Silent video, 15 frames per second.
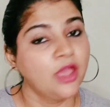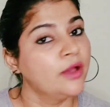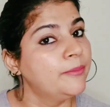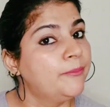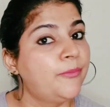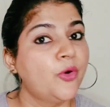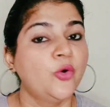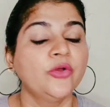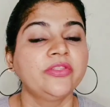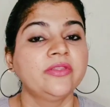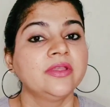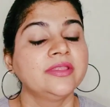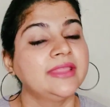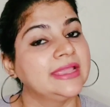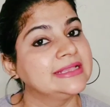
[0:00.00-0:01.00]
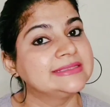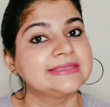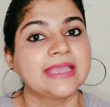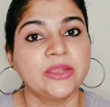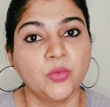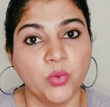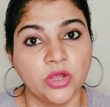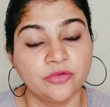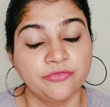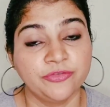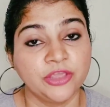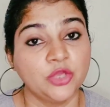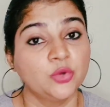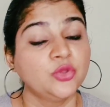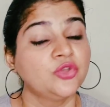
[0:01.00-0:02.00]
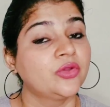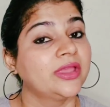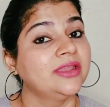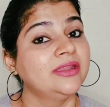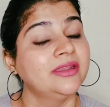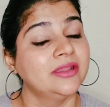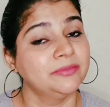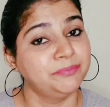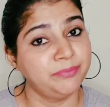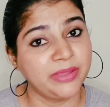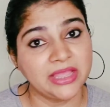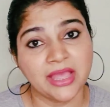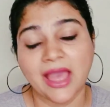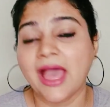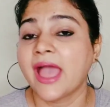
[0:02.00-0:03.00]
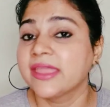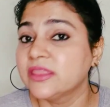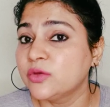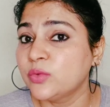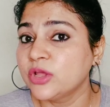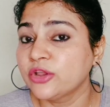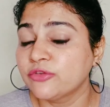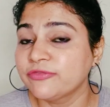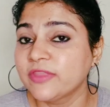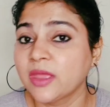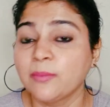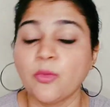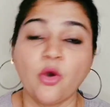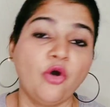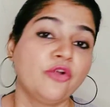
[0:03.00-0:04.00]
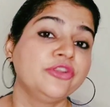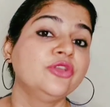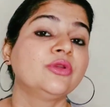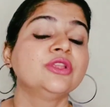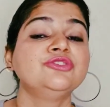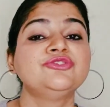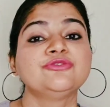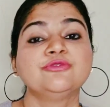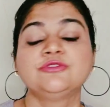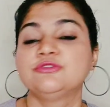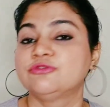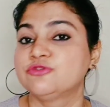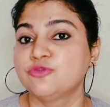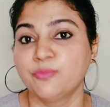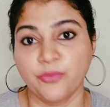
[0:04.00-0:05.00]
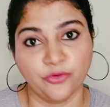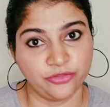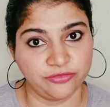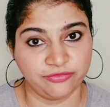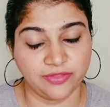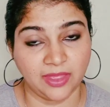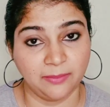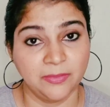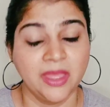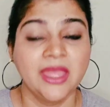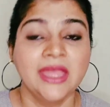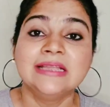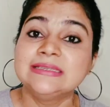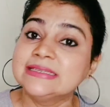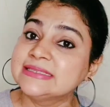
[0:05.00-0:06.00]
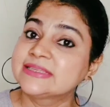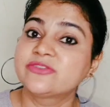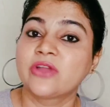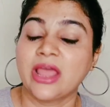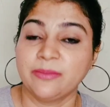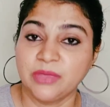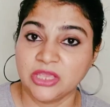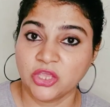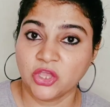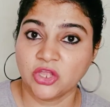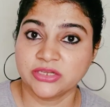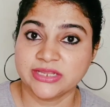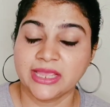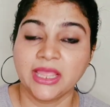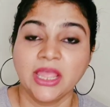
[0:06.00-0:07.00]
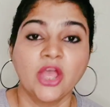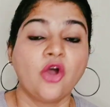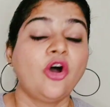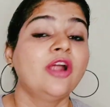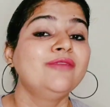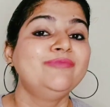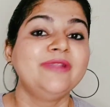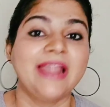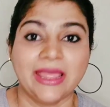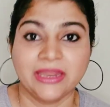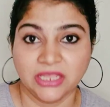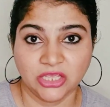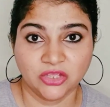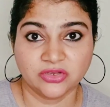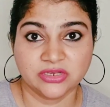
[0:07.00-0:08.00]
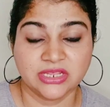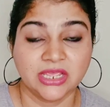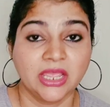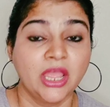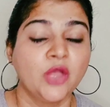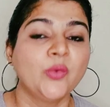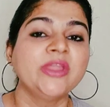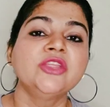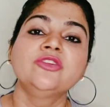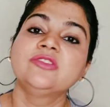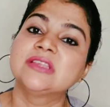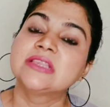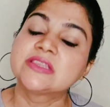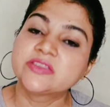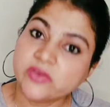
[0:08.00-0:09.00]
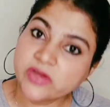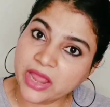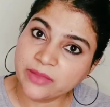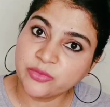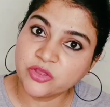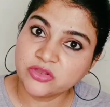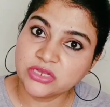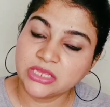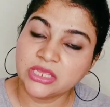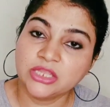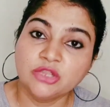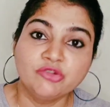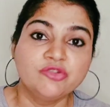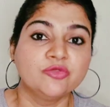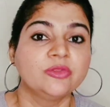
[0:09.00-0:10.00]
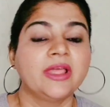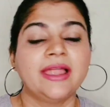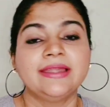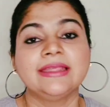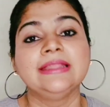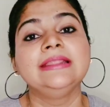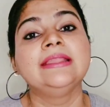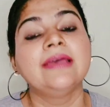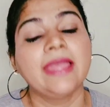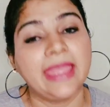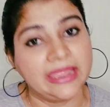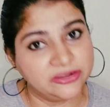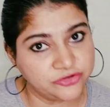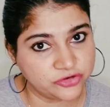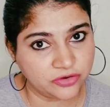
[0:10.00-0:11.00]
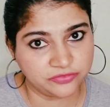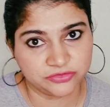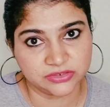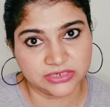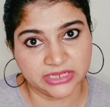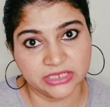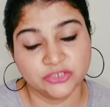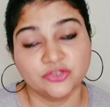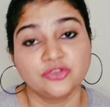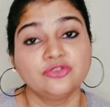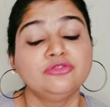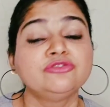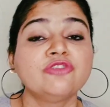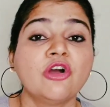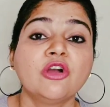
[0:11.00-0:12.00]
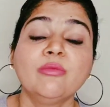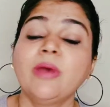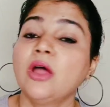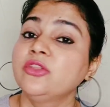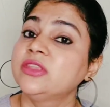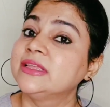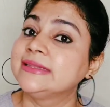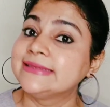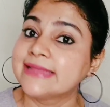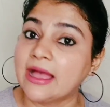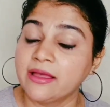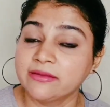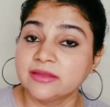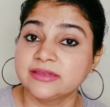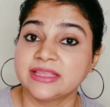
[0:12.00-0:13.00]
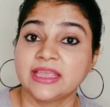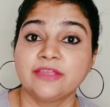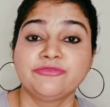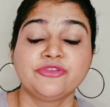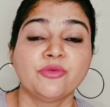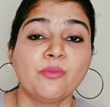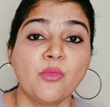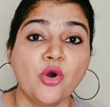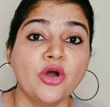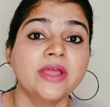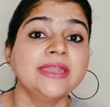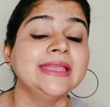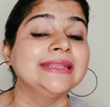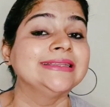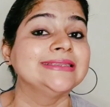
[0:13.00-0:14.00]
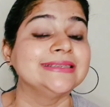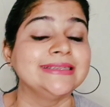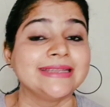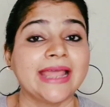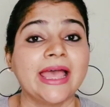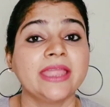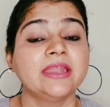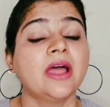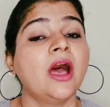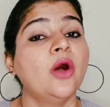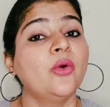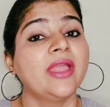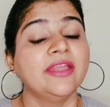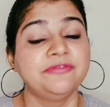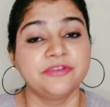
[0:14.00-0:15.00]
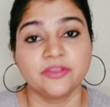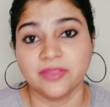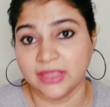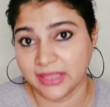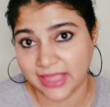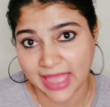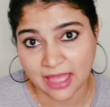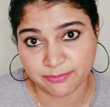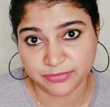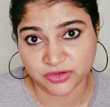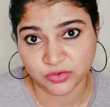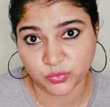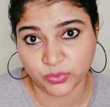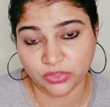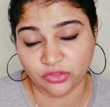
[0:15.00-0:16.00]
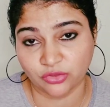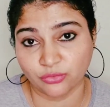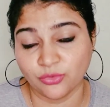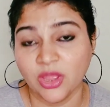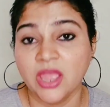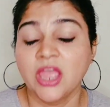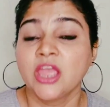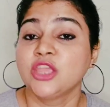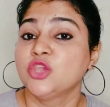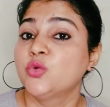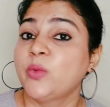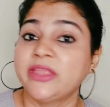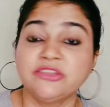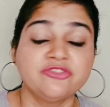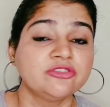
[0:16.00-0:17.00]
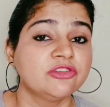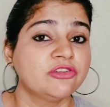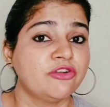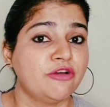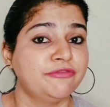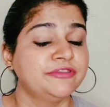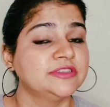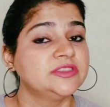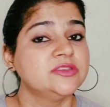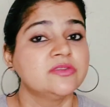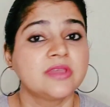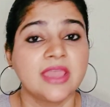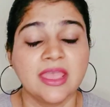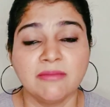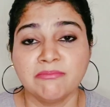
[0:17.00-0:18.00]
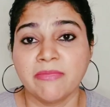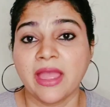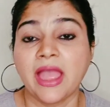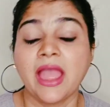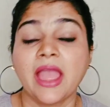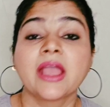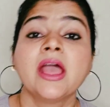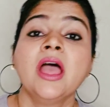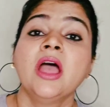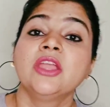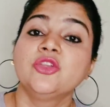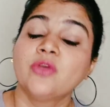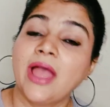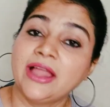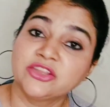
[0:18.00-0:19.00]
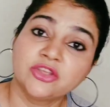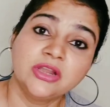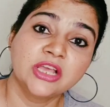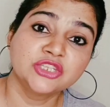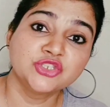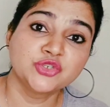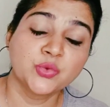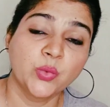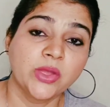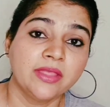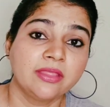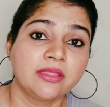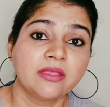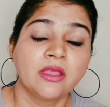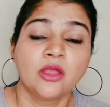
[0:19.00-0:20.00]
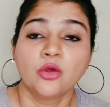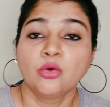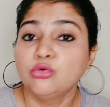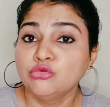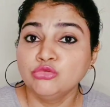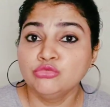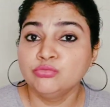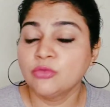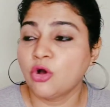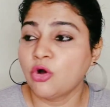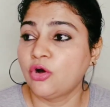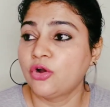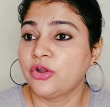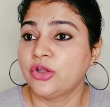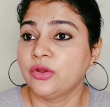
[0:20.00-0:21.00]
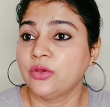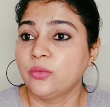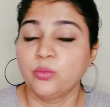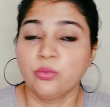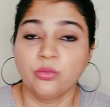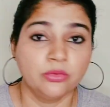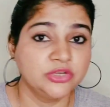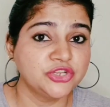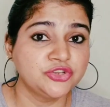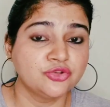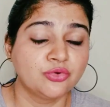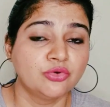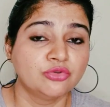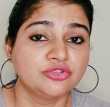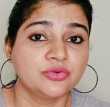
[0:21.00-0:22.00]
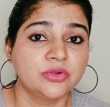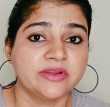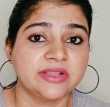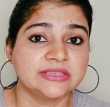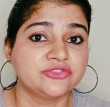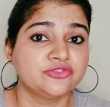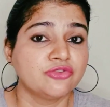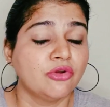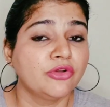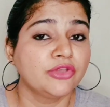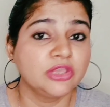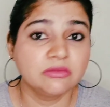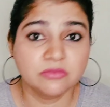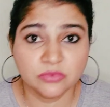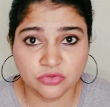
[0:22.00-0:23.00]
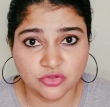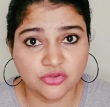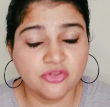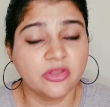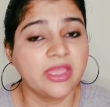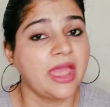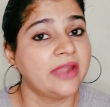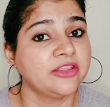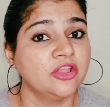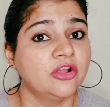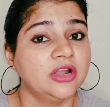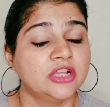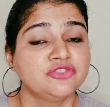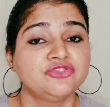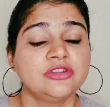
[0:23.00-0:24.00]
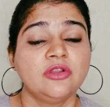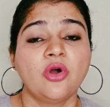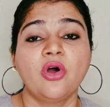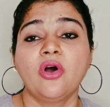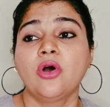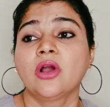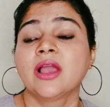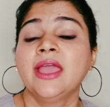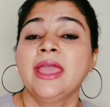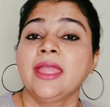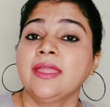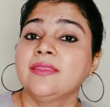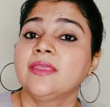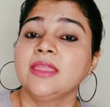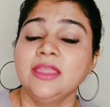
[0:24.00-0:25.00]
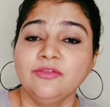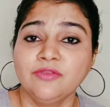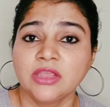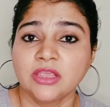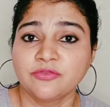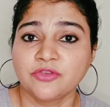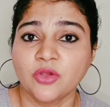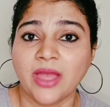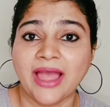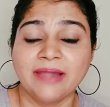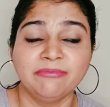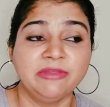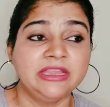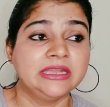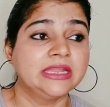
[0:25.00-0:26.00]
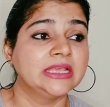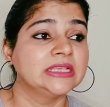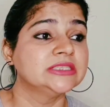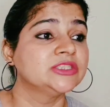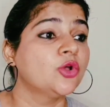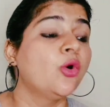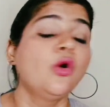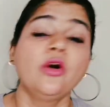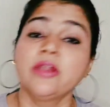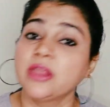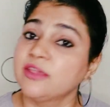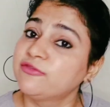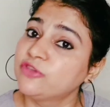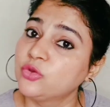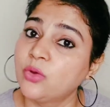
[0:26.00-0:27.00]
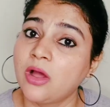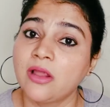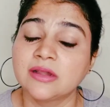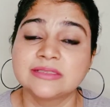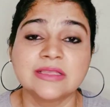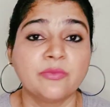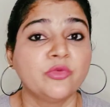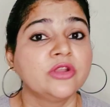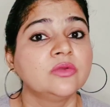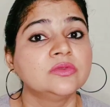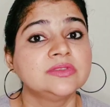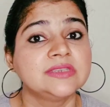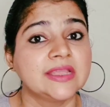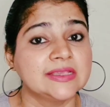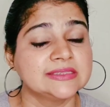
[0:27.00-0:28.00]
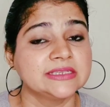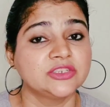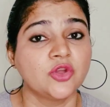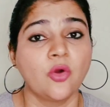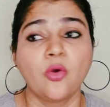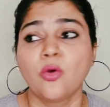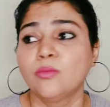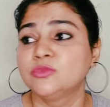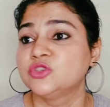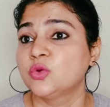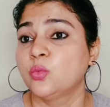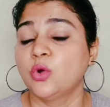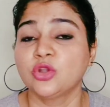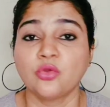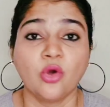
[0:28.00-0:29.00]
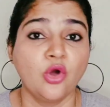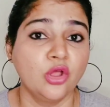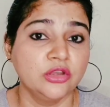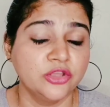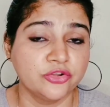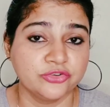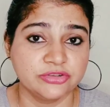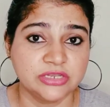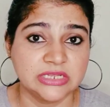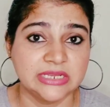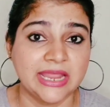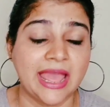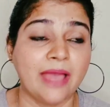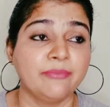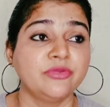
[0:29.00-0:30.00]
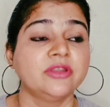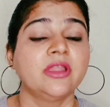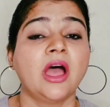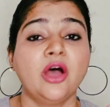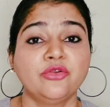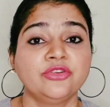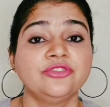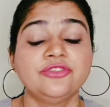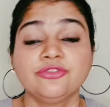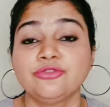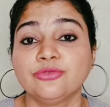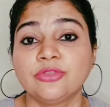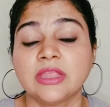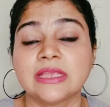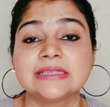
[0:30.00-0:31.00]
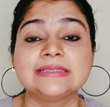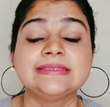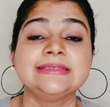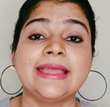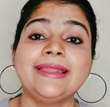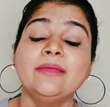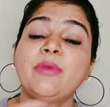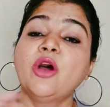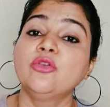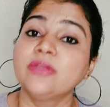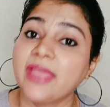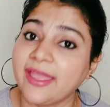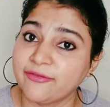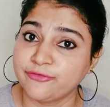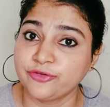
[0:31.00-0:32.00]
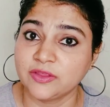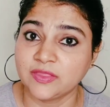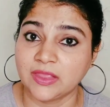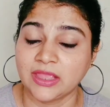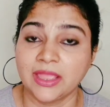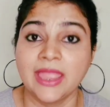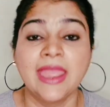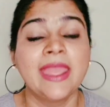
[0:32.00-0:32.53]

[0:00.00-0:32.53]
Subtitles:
Both things can work for you. You can pick either one of them, or you can choose to do both of them. Describing your day or planning your day. When you describe your day, you do that in the end of the day. So you'll talk about the entire day from morning till night, how everything happened with you. You went to your office, you came back, you had your lunch with whom, or did you go to a restaurant? Do you carry your lunch along in the evening if you had meetings, or if you are someone who stays at home? So what all your routine happened? How did you do things? Tell about everything.